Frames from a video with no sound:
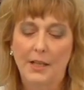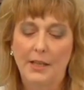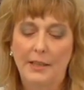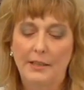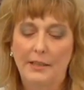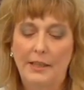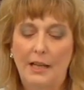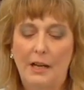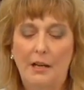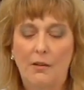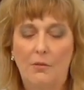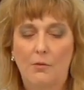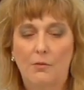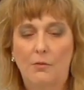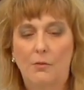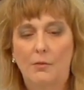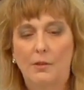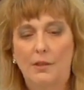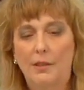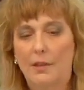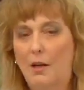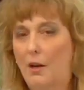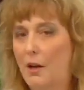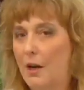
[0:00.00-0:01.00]
Now,
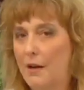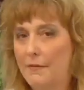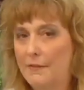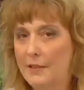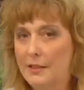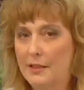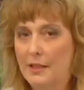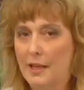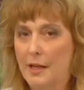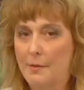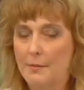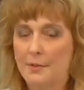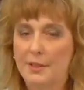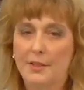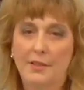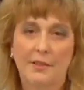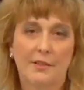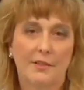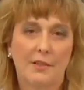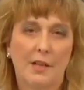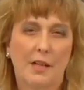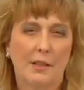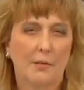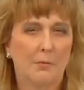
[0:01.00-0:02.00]
oftentimes this
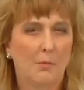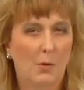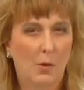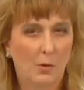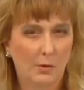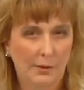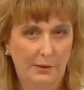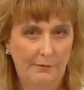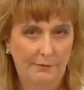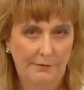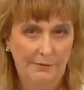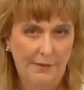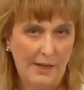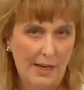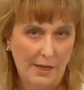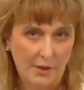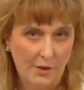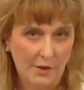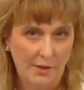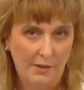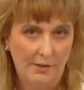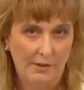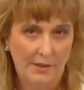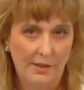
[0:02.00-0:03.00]
is not a mold
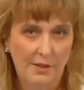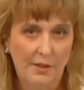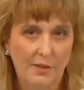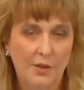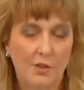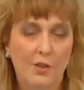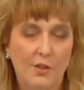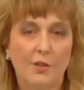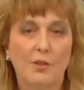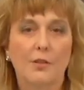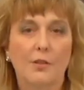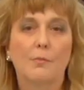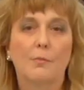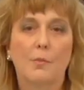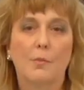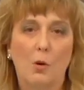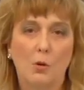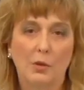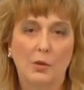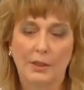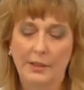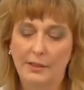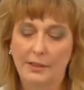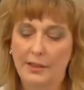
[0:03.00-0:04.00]
infection. This is just a
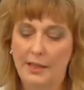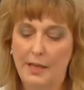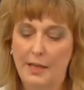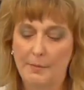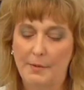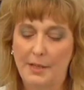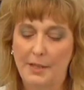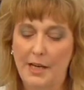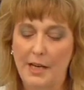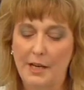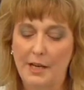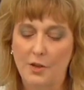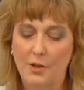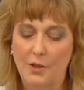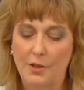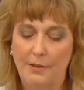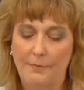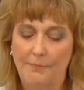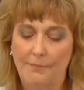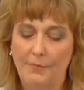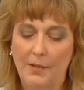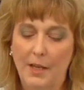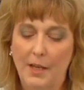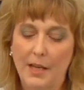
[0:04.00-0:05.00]
mold
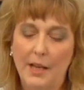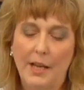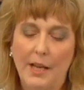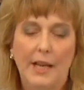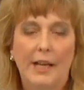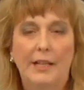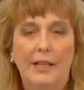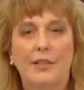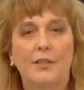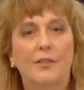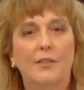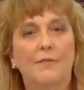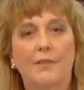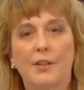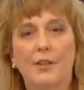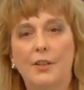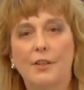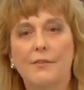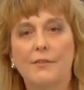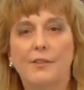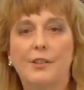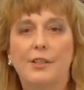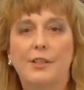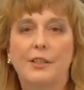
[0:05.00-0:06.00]
contamination, and it's
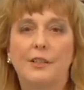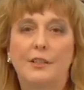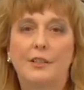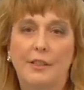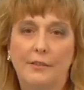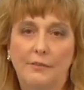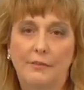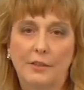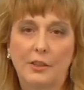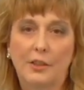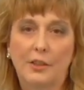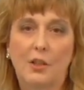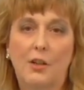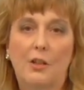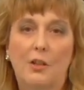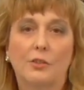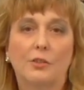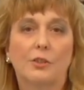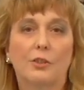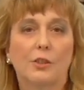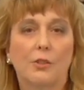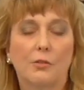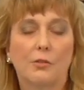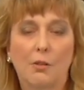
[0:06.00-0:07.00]
very, very
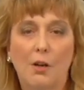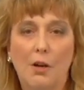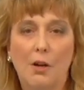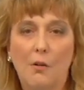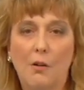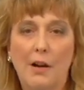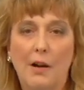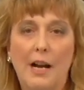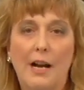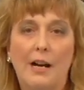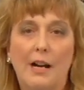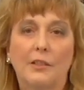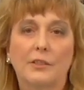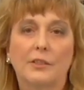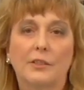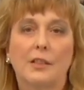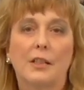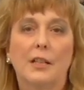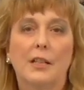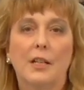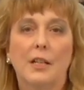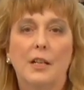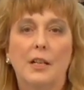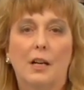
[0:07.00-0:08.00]
difficult to grow out
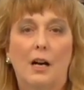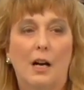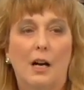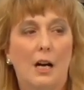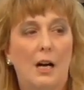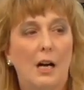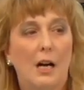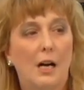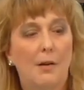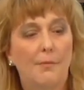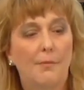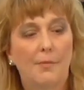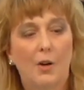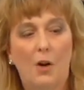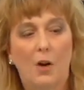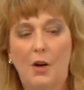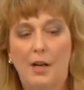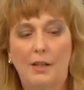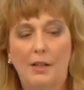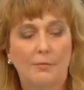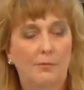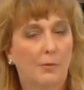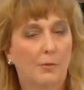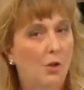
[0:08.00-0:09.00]

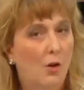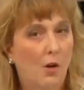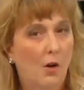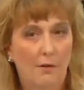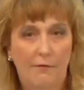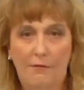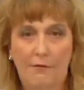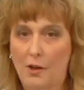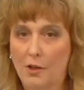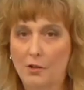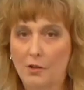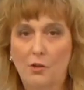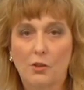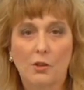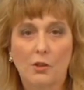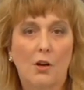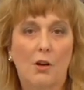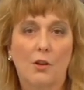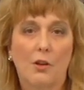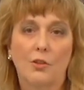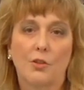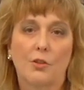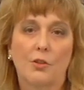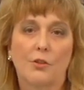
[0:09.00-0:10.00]
on fungal
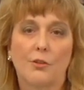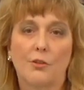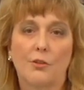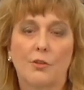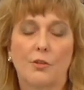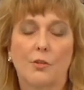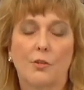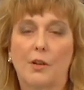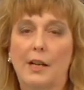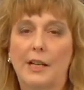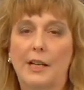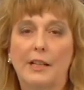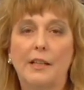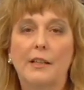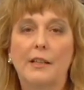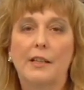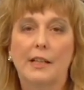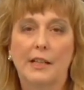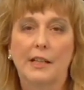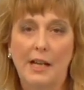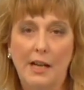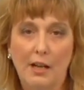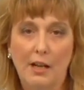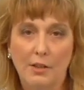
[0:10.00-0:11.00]
cultures or
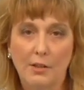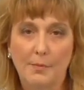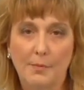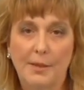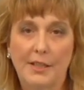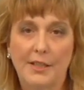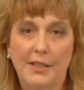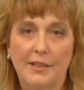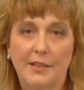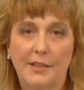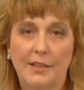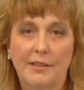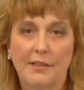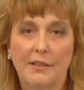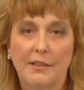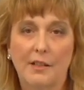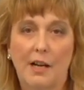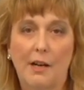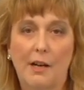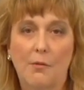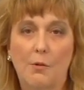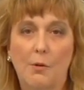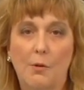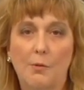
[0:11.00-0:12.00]
anything else because it's
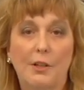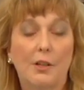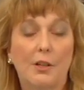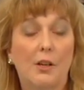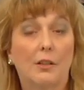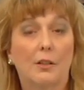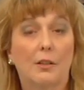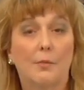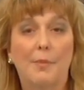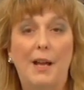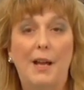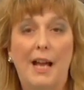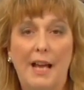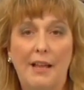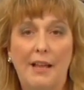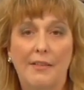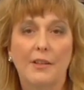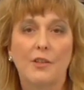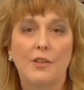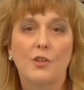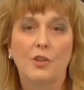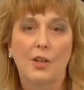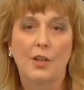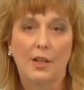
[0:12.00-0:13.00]
not what we call a
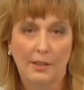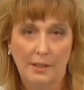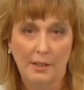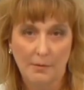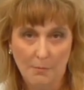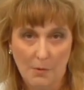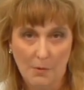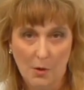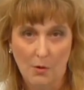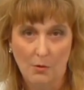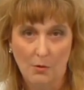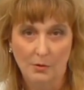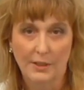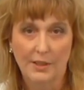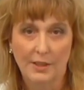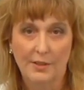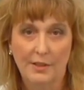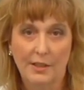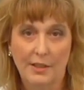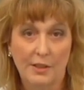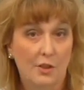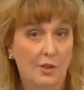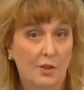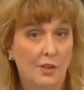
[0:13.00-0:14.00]
pathogenic mold.
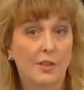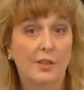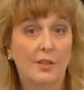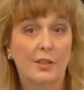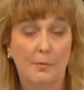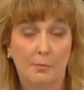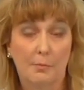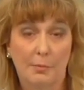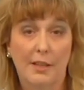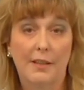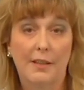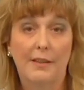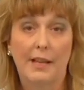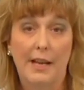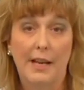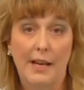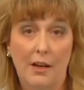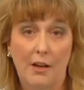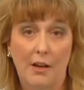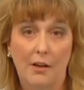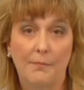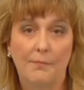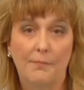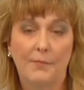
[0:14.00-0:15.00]
It's just simply there.